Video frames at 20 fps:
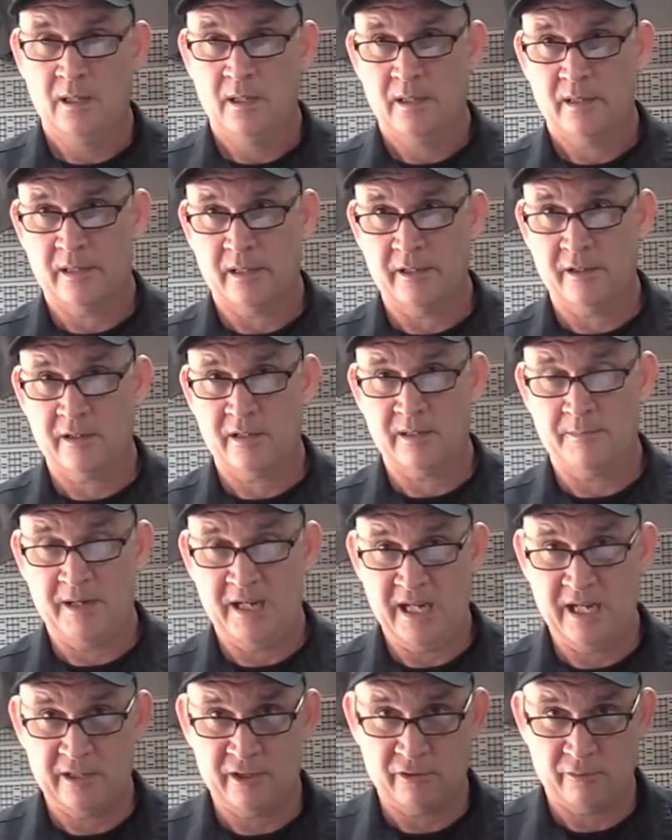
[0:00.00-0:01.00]
So there's some
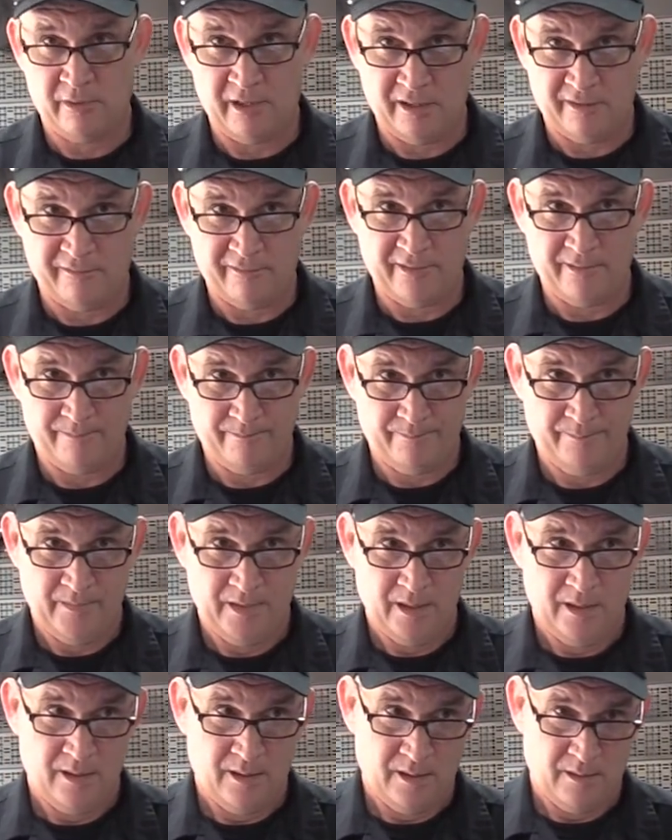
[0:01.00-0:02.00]
history of
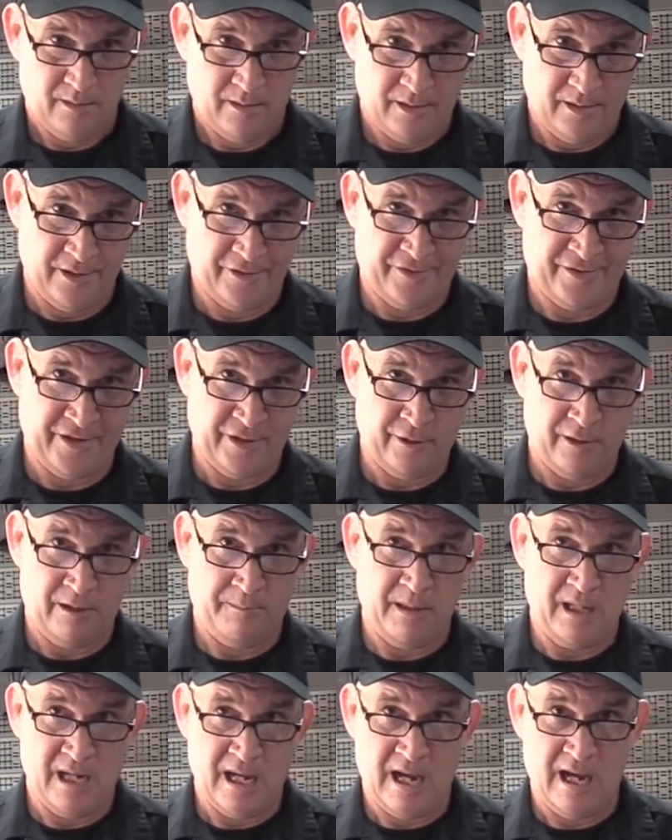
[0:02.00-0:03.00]
the
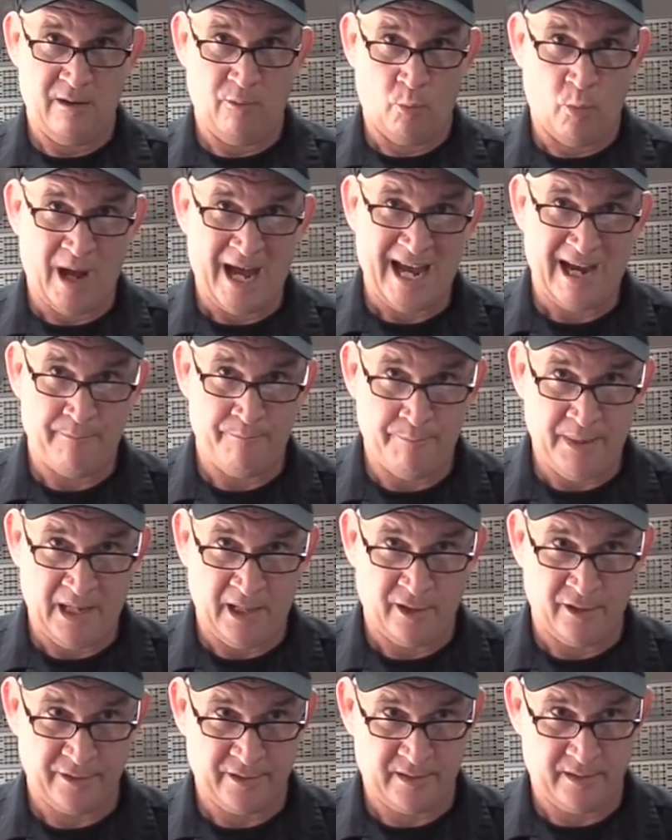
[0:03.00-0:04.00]
theory behind why
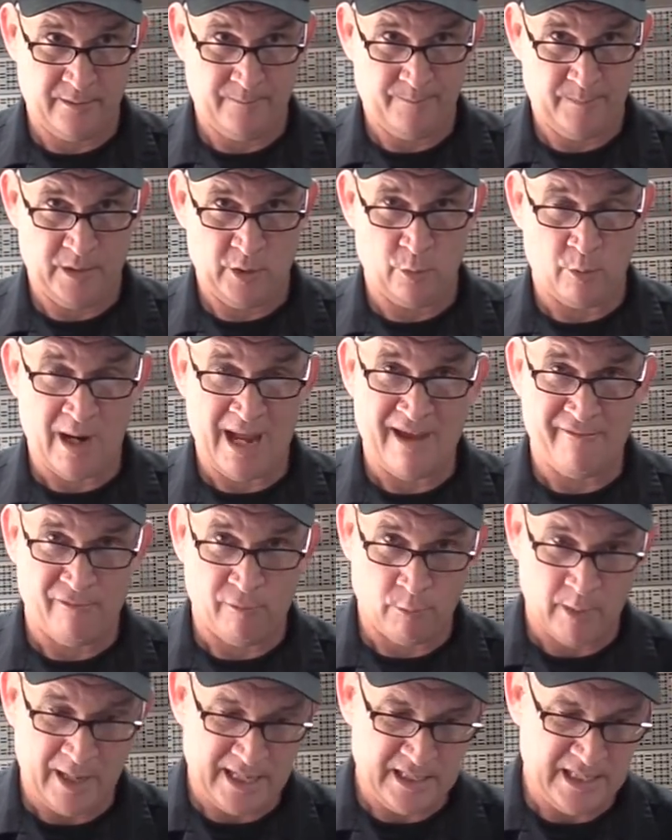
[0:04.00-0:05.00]
bells drive
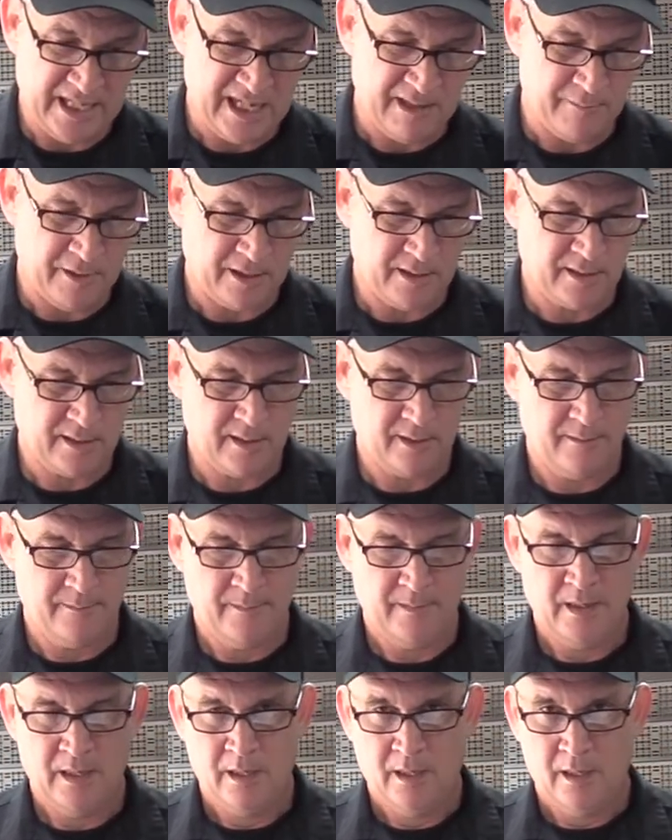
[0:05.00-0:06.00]
away demons.
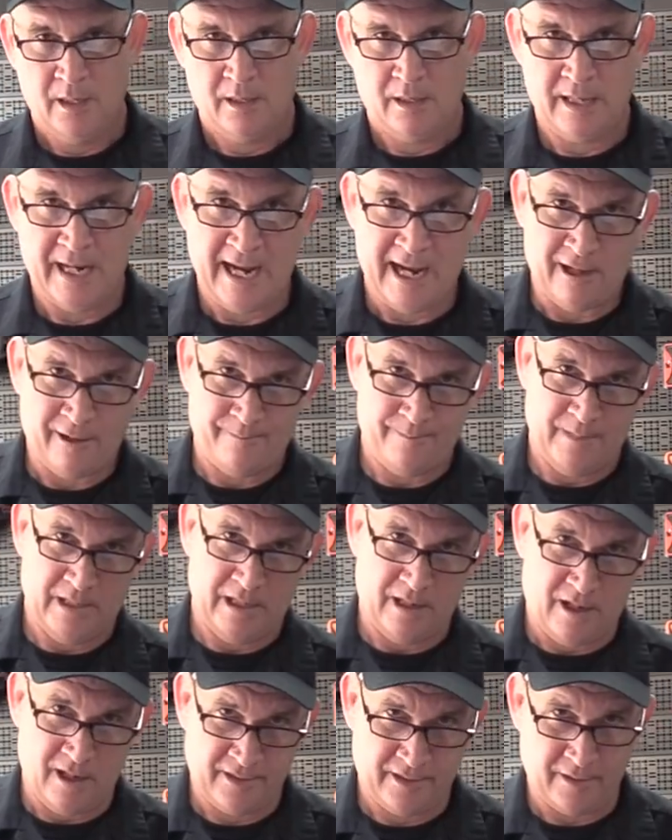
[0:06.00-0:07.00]
Now,
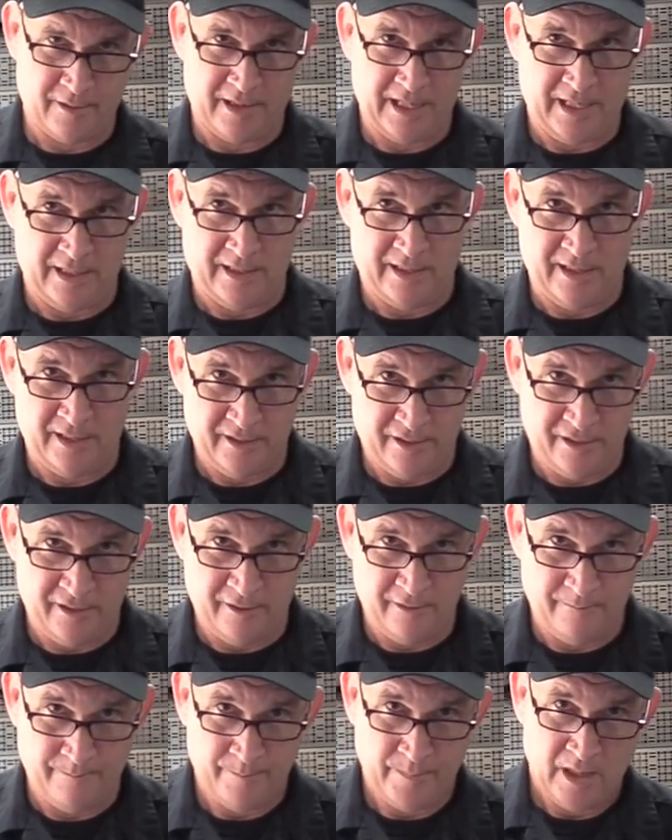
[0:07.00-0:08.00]
it also gets
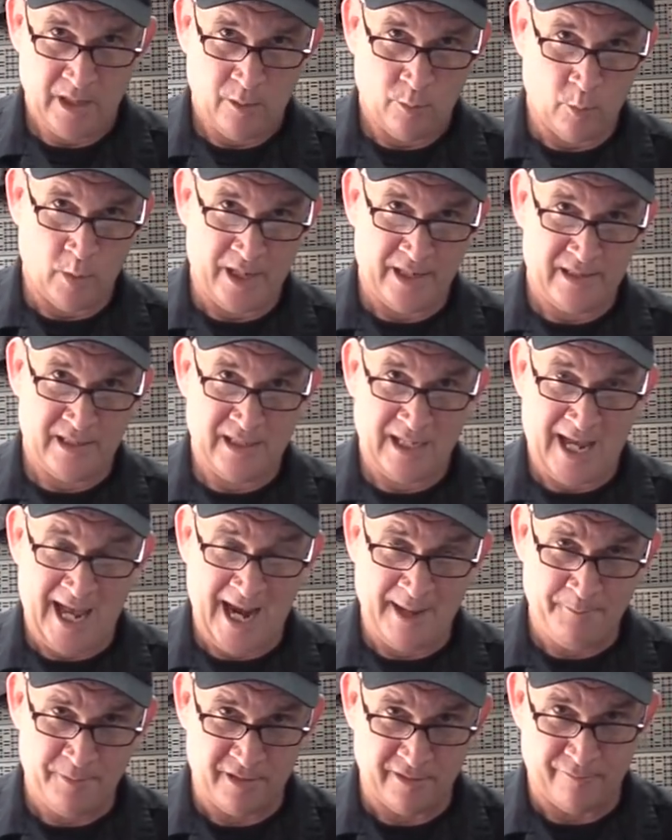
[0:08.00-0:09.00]
into what
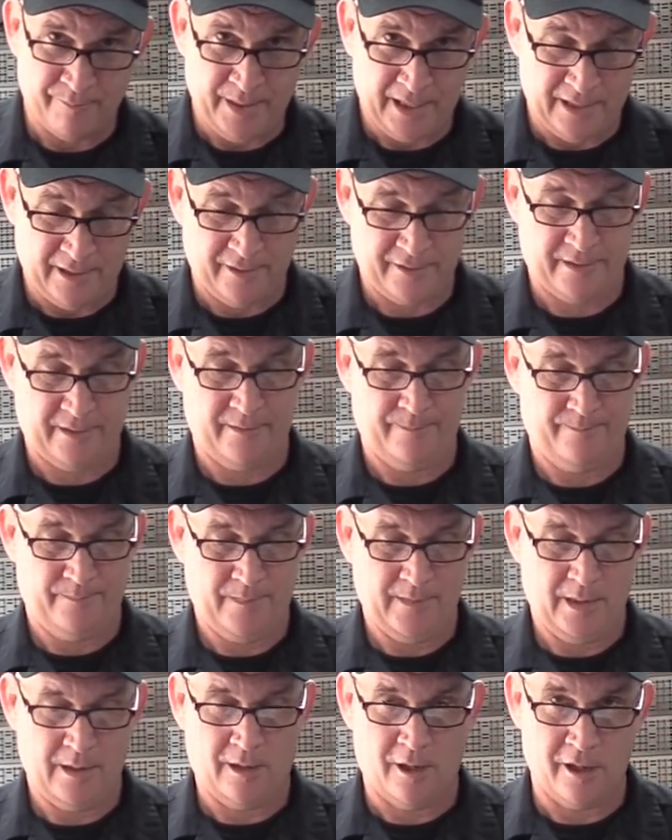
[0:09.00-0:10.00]
types of bells
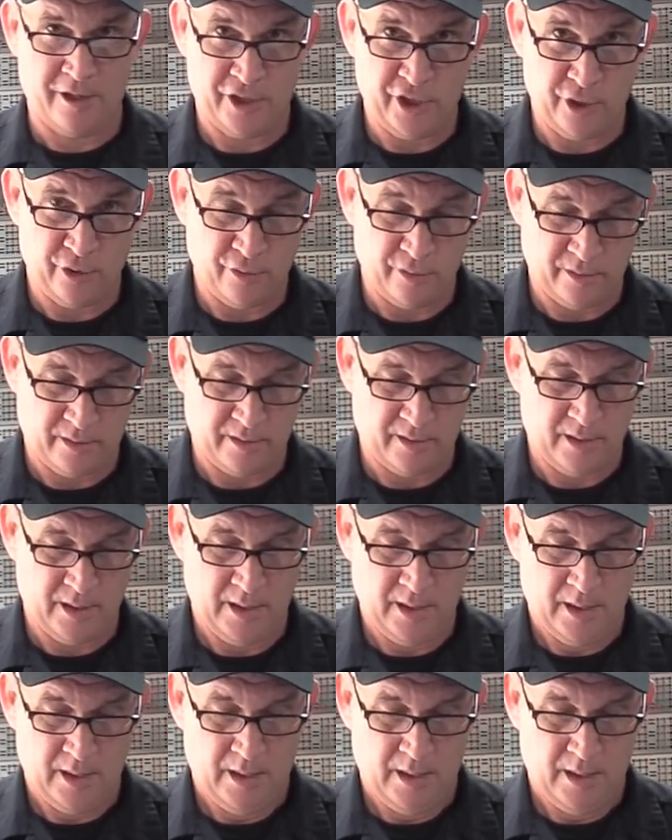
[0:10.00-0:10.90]
are used.